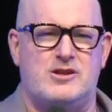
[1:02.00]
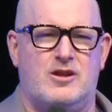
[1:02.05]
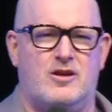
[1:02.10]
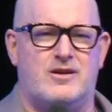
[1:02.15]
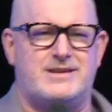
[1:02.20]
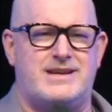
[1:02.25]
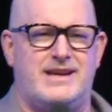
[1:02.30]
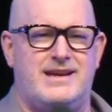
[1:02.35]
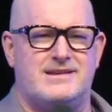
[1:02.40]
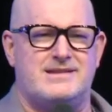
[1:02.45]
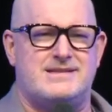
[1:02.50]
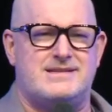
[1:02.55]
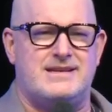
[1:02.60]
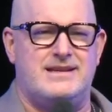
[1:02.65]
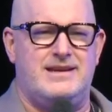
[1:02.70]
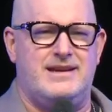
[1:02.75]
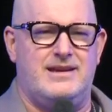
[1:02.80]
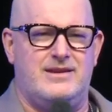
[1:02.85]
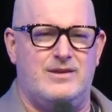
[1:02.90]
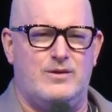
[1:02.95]
lockdown
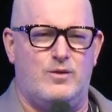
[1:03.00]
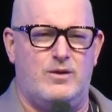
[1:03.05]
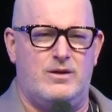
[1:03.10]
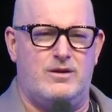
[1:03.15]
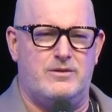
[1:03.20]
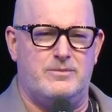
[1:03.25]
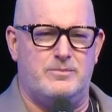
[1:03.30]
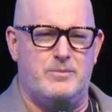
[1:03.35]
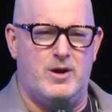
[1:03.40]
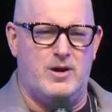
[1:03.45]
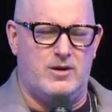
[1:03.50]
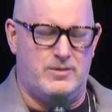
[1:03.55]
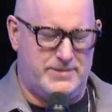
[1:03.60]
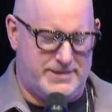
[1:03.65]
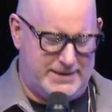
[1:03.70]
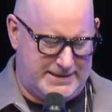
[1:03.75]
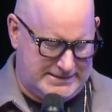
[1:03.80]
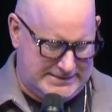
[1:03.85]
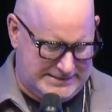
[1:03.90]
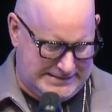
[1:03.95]
city in the world,
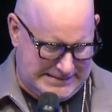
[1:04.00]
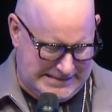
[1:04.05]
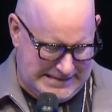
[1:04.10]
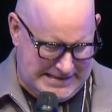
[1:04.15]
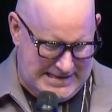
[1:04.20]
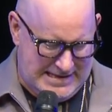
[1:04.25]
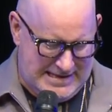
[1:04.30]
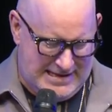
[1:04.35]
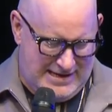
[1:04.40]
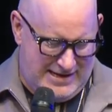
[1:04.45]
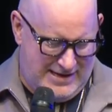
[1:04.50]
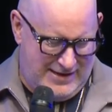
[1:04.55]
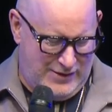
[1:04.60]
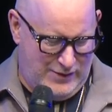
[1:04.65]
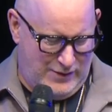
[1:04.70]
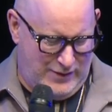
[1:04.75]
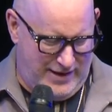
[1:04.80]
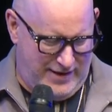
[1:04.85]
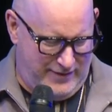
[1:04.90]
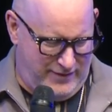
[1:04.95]
Melbourne. Who
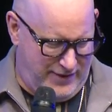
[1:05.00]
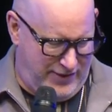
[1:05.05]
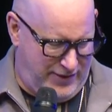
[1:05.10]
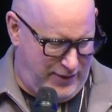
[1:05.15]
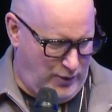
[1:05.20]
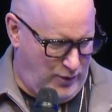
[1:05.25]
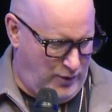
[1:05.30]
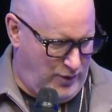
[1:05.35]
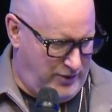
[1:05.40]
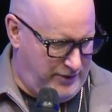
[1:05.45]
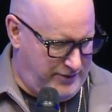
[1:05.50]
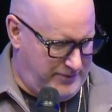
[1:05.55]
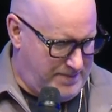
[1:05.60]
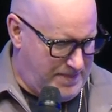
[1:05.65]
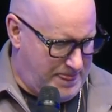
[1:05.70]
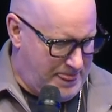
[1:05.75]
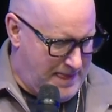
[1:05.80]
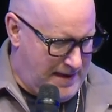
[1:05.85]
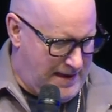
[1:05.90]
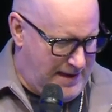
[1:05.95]
would ever thought?
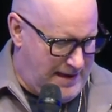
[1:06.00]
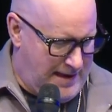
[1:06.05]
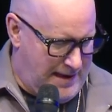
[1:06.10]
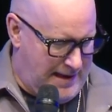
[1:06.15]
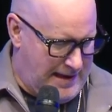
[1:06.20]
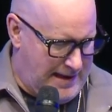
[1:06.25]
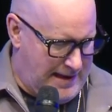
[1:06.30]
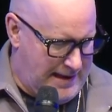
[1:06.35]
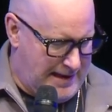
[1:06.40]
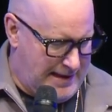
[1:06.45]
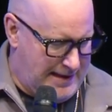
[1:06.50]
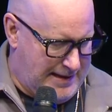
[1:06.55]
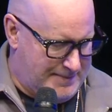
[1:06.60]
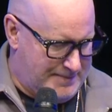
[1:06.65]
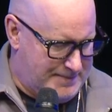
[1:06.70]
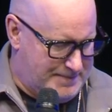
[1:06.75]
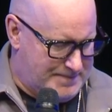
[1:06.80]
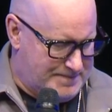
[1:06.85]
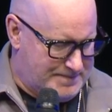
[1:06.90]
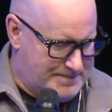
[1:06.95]

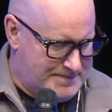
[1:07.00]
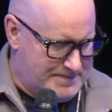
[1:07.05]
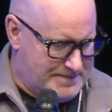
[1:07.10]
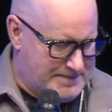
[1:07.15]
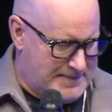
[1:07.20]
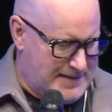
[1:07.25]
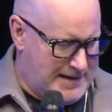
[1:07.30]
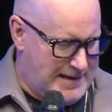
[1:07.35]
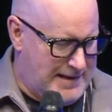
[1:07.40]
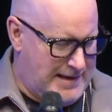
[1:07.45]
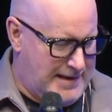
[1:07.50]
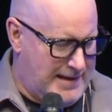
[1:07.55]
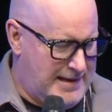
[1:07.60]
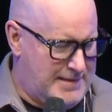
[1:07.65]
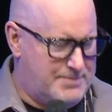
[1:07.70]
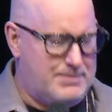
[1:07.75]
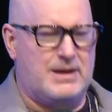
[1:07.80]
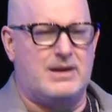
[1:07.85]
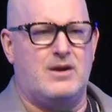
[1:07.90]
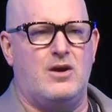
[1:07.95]
Um,
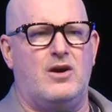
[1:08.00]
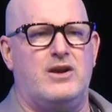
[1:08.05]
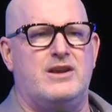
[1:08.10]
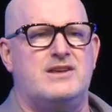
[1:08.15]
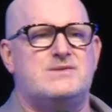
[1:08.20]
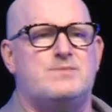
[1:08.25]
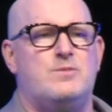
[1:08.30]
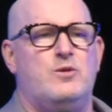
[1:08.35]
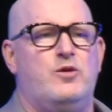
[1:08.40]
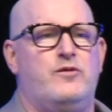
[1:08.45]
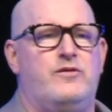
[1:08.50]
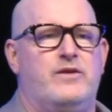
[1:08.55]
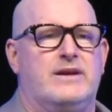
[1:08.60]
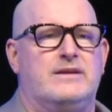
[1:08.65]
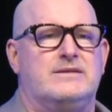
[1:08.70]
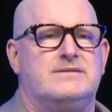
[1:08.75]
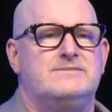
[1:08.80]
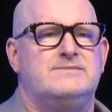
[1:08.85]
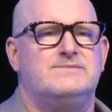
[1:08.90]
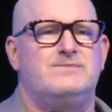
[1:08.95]
and but God is moving,
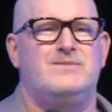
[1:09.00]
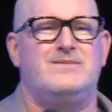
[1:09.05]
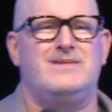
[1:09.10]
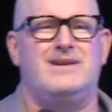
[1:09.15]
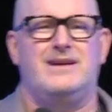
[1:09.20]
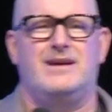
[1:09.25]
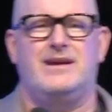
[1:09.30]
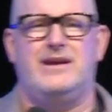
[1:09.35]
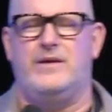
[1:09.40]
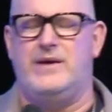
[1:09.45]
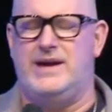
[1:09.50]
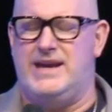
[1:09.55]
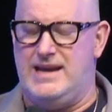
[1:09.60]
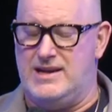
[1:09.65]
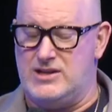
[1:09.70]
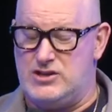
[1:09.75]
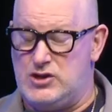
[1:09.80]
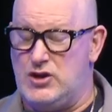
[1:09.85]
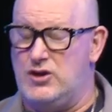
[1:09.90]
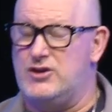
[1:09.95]
you know. And our
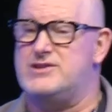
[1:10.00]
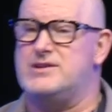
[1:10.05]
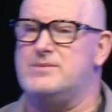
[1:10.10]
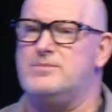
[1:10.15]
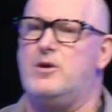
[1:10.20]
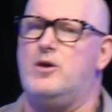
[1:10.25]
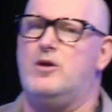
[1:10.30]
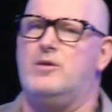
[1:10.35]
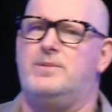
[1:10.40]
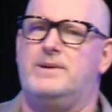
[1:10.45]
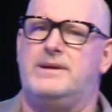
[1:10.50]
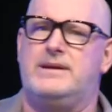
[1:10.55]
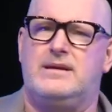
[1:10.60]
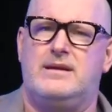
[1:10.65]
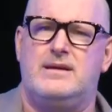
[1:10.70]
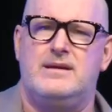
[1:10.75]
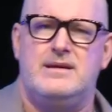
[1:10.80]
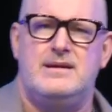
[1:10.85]
church in Melbourne,